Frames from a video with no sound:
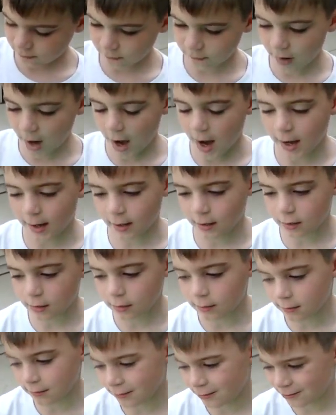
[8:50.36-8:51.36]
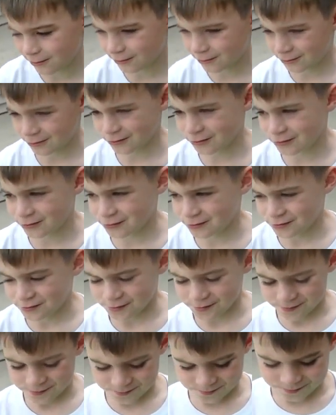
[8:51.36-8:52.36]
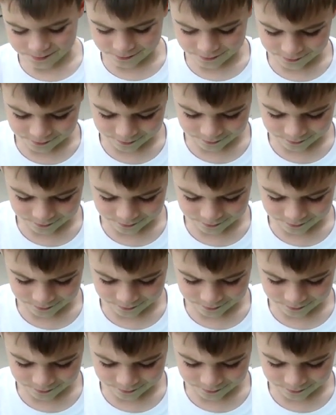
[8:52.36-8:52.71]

Mine. So we're going